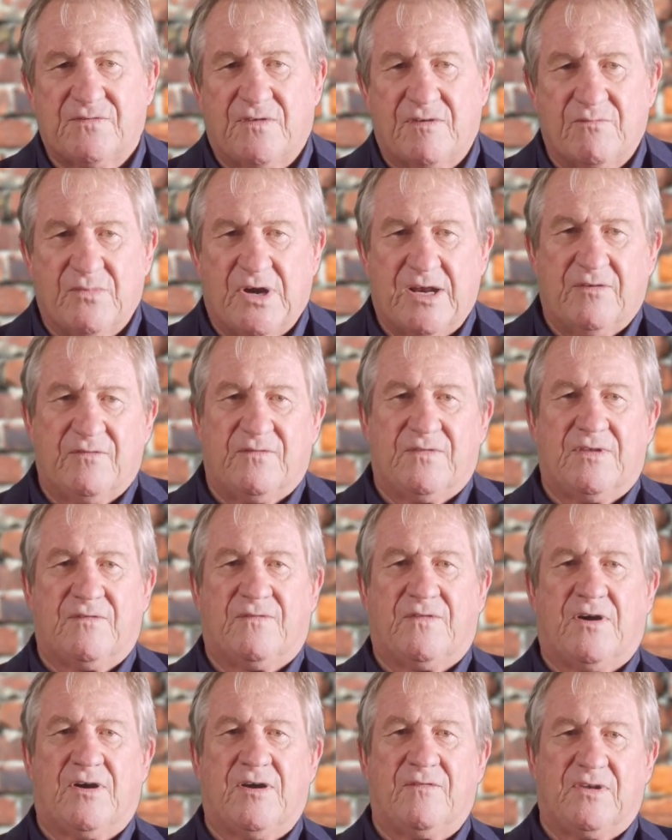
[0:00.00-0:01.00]
from one of the
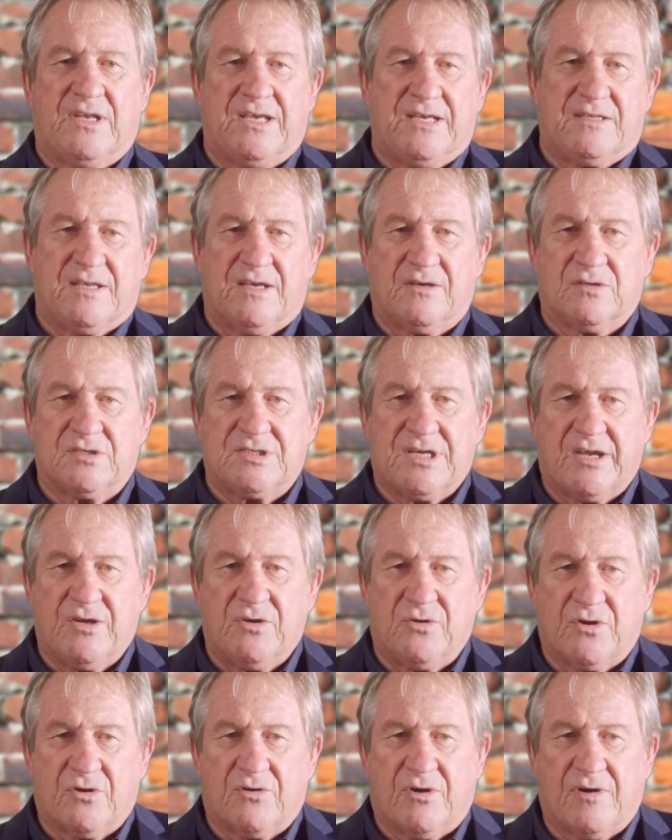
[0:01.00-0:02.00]
5 linked LJ
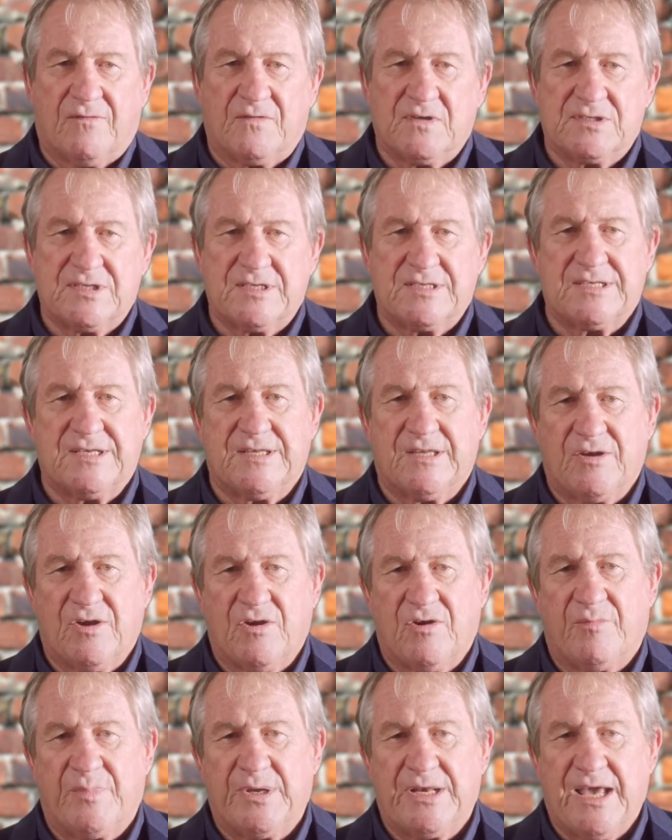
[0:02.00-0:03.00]
Hooker offices in the
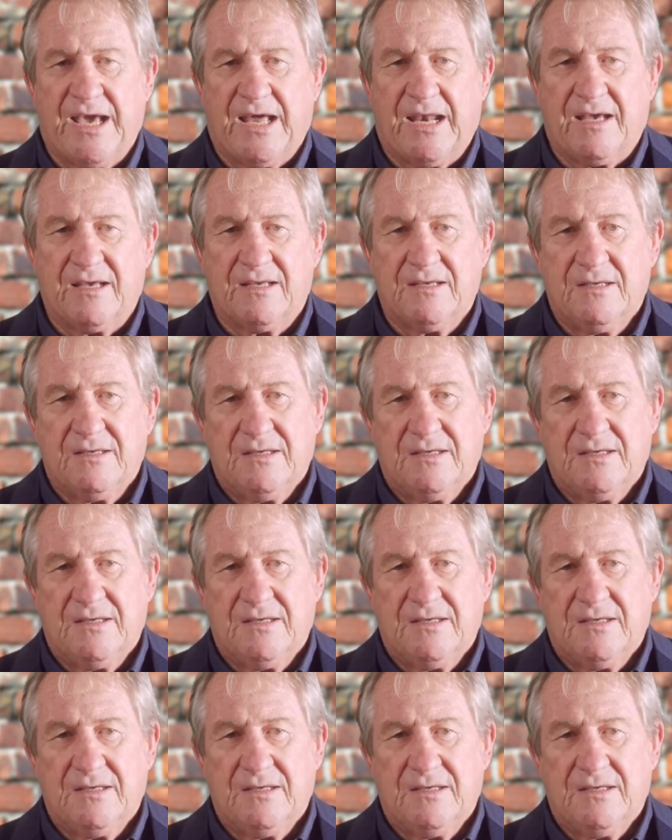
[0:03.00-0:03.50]
Yirrabadalla.